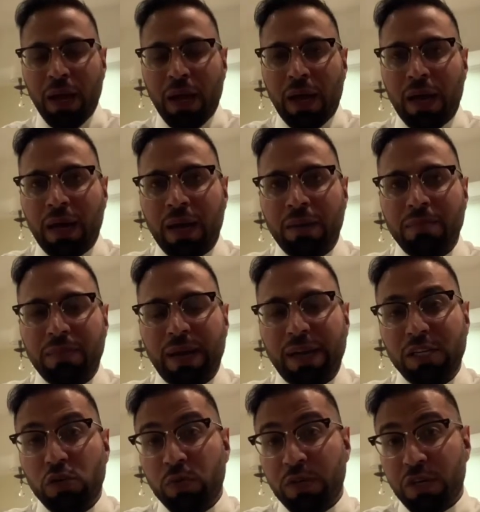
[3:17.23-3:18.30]
and I
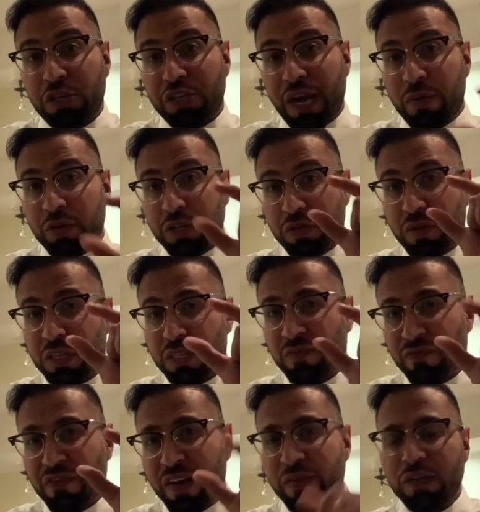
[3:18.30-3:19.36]
just wanted to share with you this
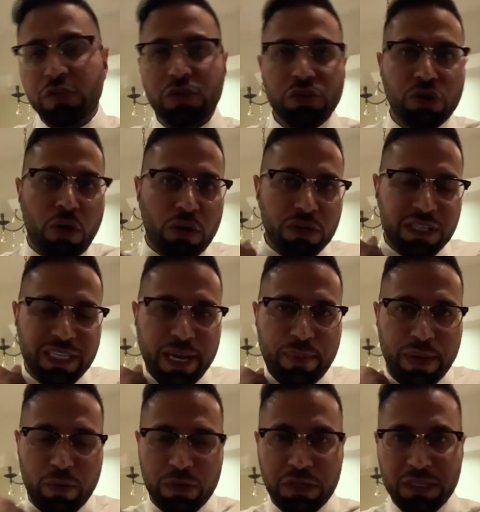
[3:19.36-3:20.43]
very short
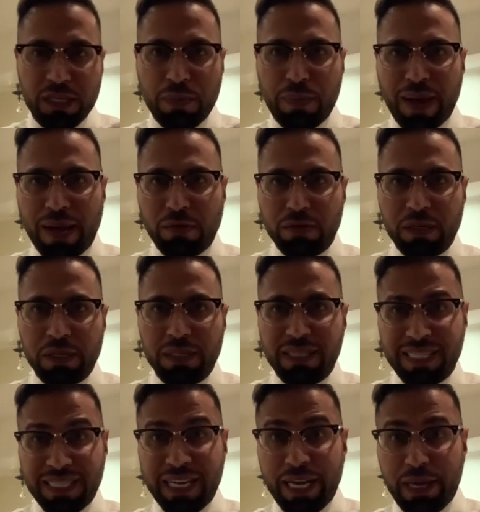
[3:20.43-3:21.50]
snippet, which is about
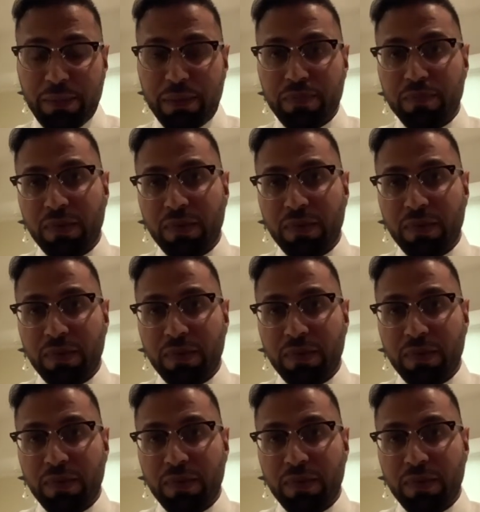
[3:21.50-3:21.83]
sleep.